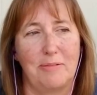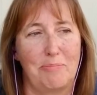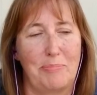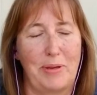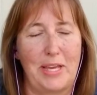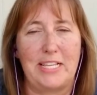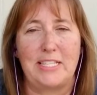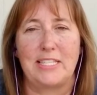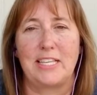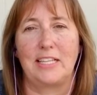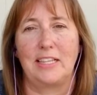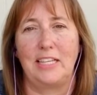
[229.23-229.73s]

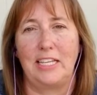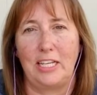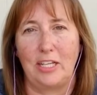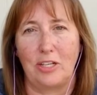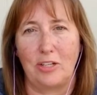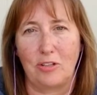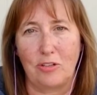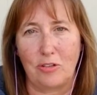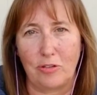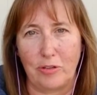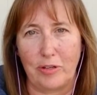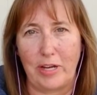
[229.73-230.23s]
basically
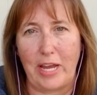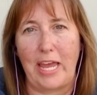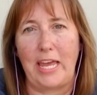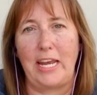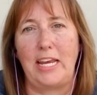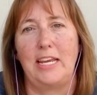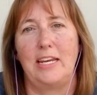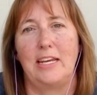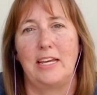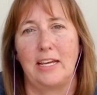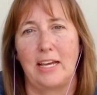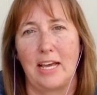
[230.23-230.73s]

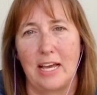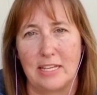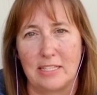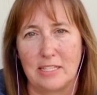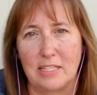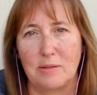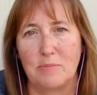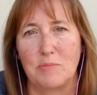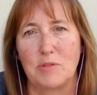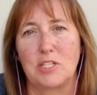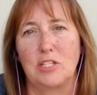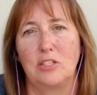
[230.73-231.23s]
creating a
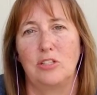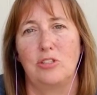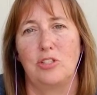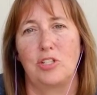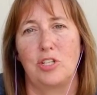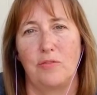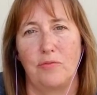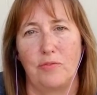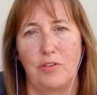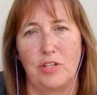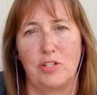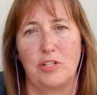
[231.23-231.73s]
custom
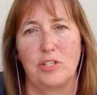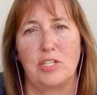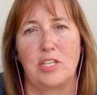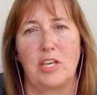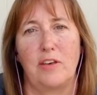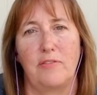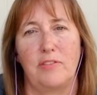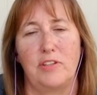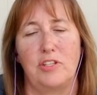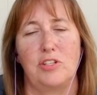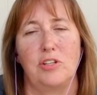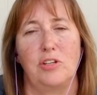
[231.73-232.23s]
solution for
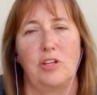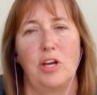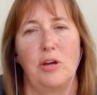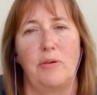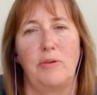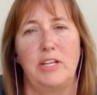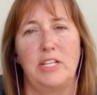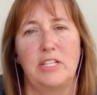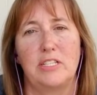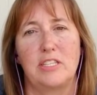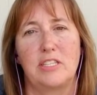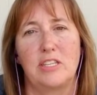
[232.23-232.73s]
yourself as you're going.